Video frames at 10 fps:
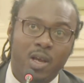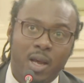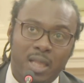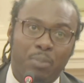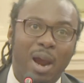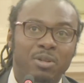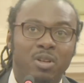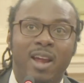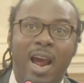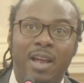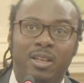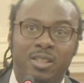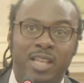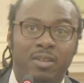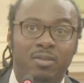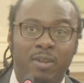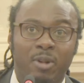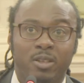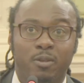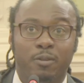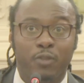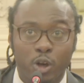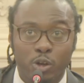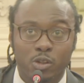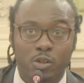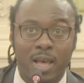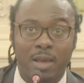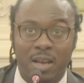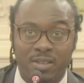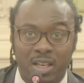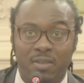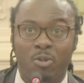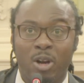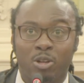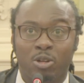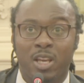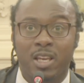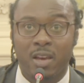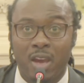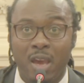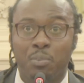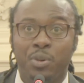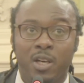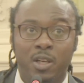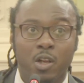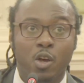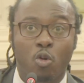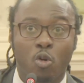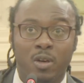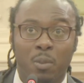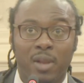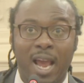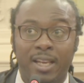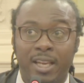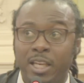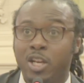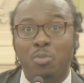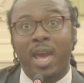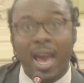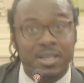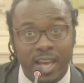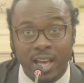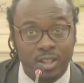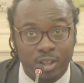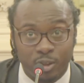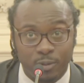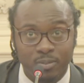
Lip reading: They probably should have hired the executive director first so that the executive director can give input on the plan that he's going to be asked to execute.